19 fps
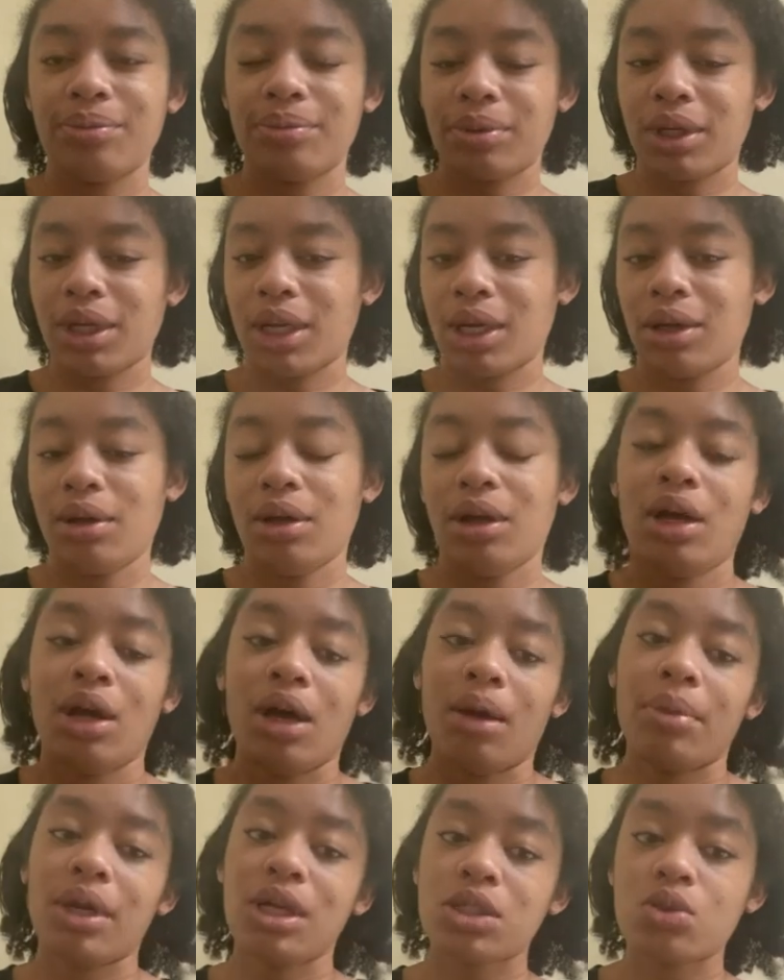But yeah,
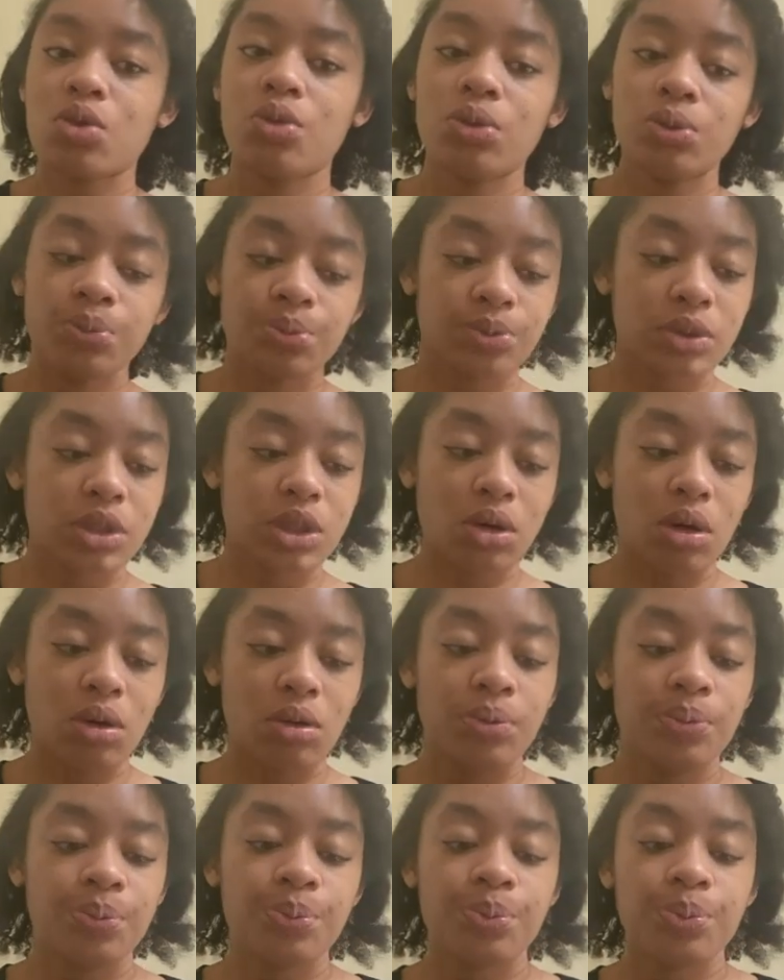but it's cool.
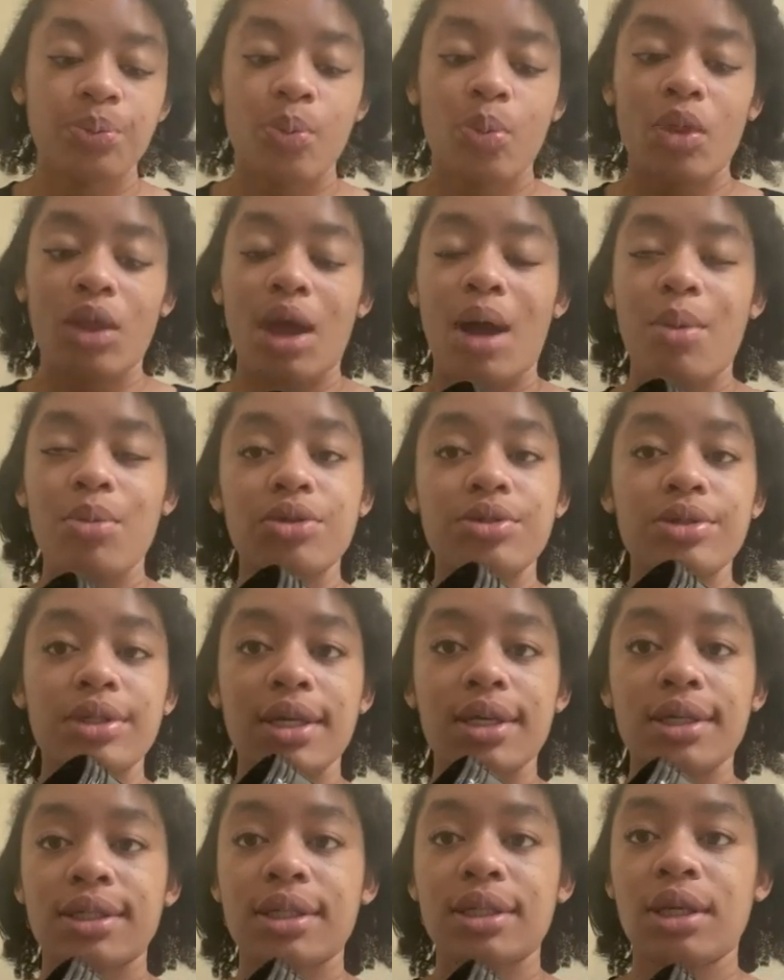So I'm gonna use
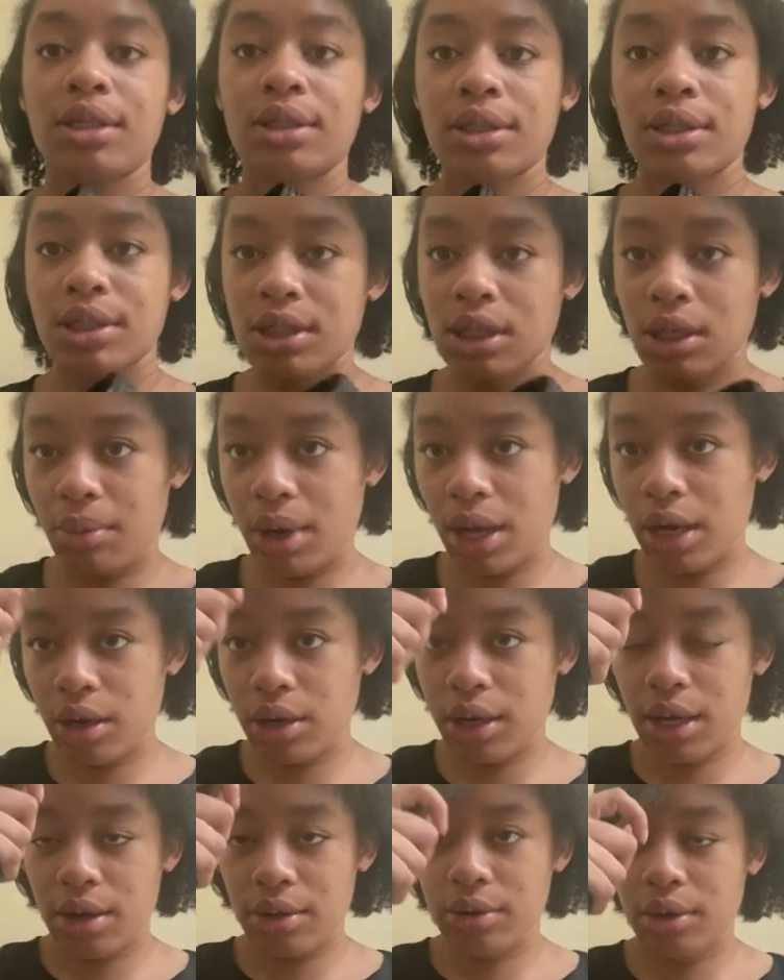this to slick my hair
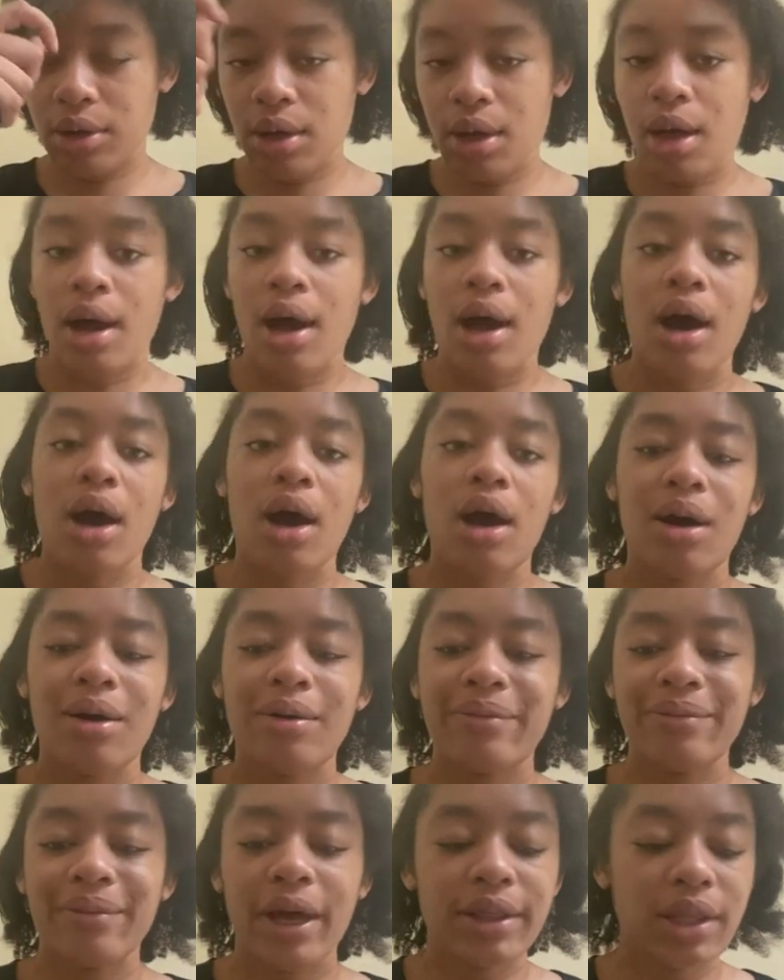down.
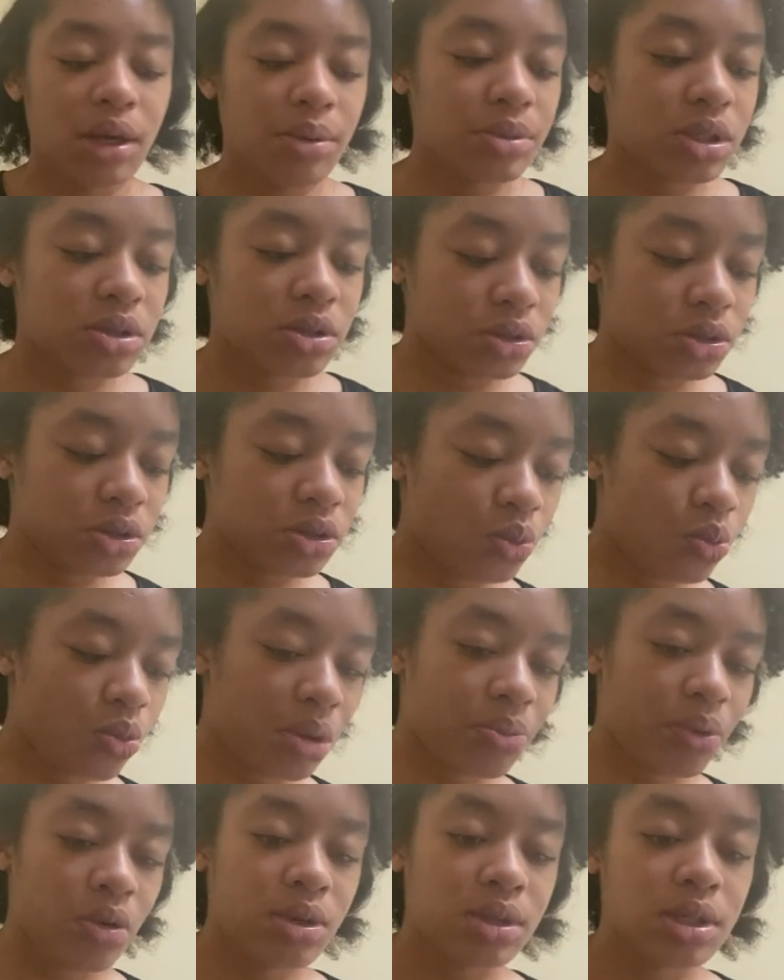Um, I think I'm just gonna do one
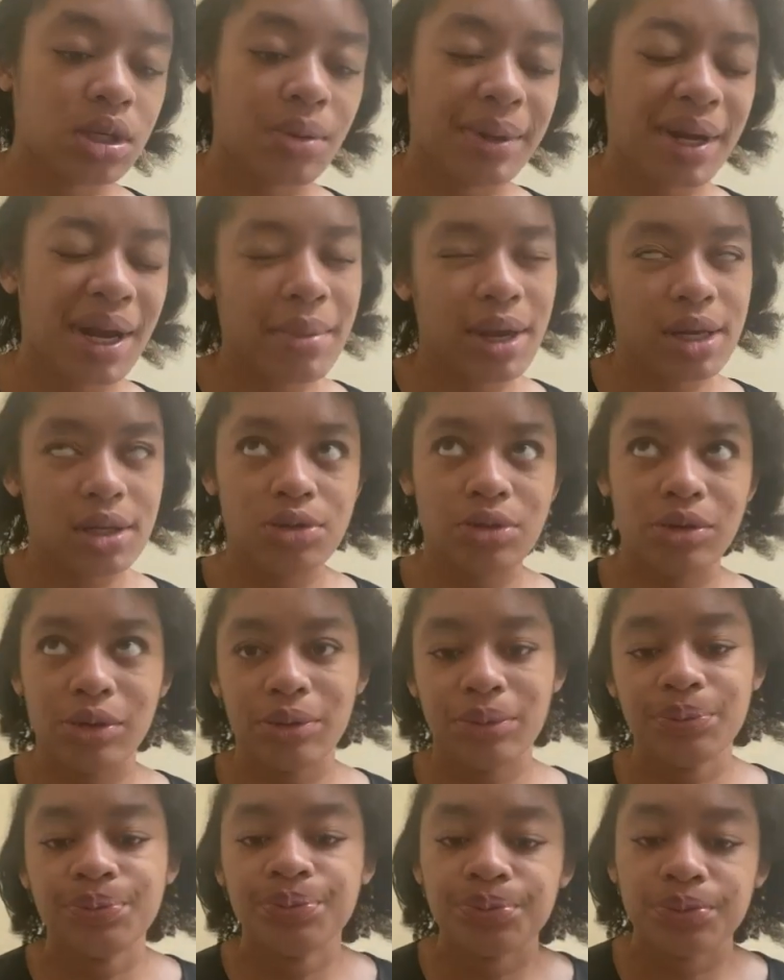ponytail, but I might do two.
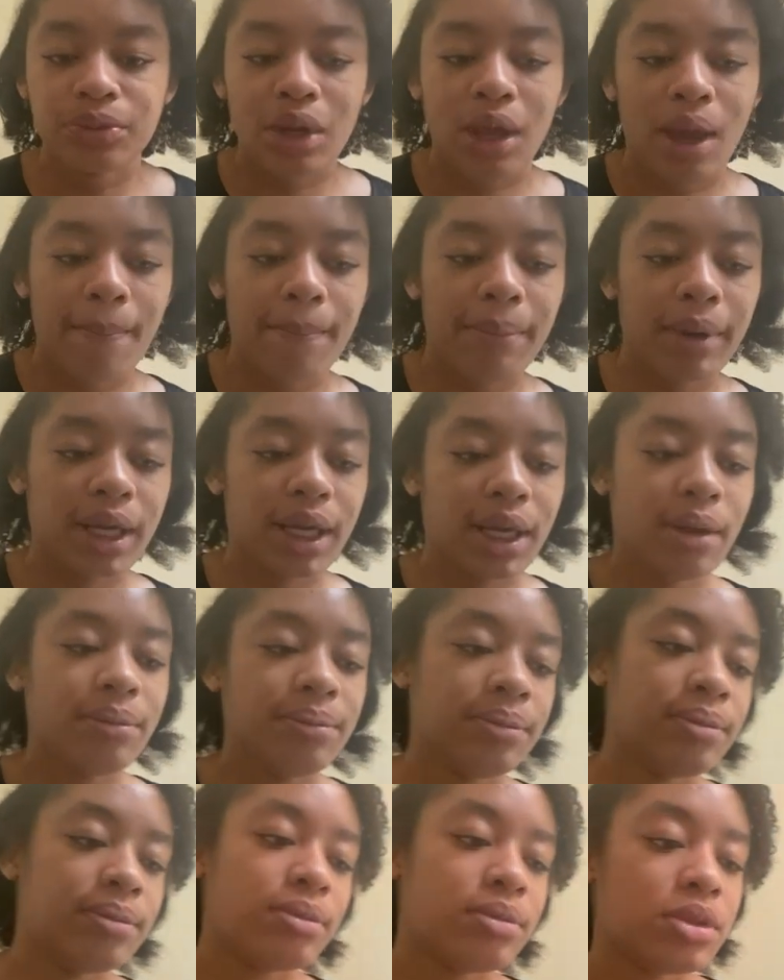But yeah,
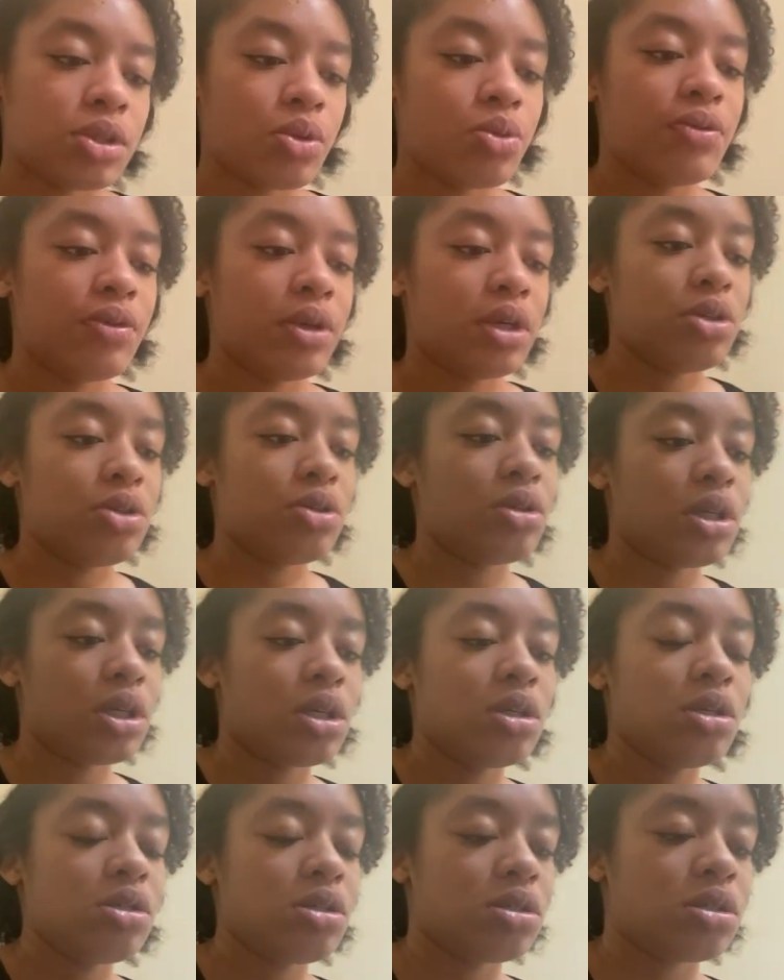so we finna do
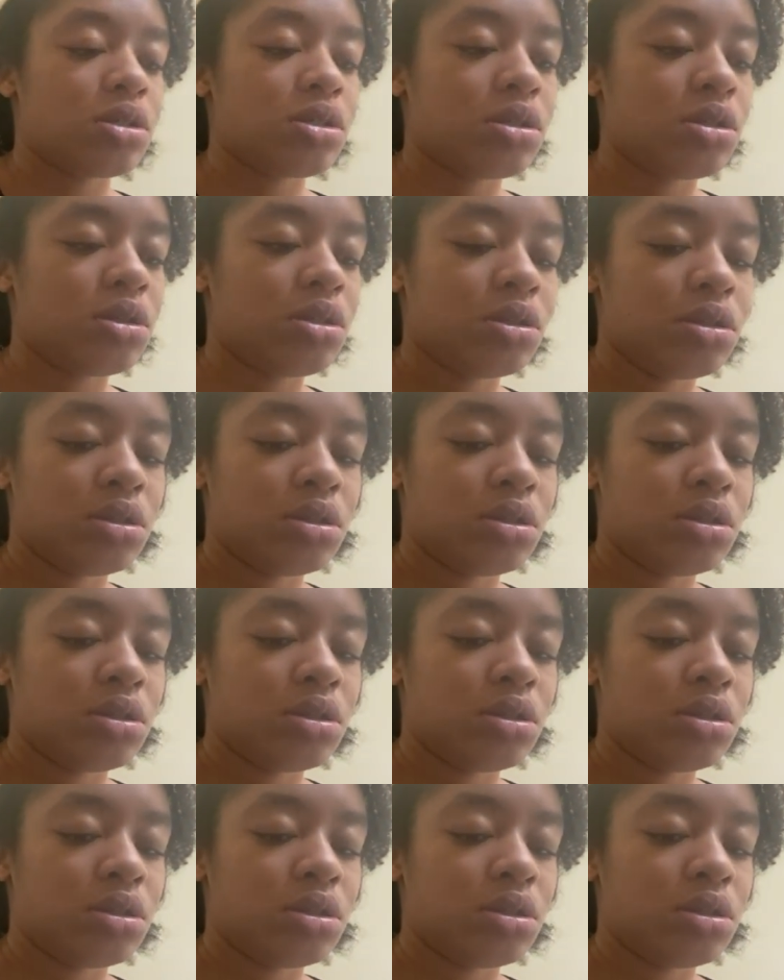this.